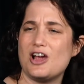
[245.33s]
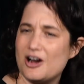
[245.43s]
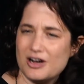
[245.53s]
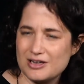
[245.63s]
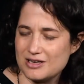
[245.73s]

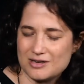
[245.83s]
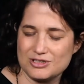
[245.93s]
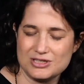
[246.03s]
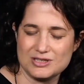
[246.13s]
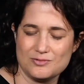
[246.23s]
character,
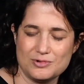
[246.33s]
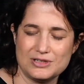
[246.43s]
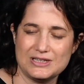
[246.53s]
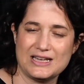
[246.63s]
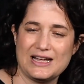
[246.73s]
which is a
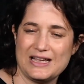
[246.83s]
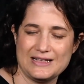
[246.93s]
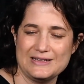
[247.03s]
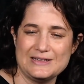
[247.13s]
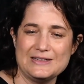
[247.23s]
word that I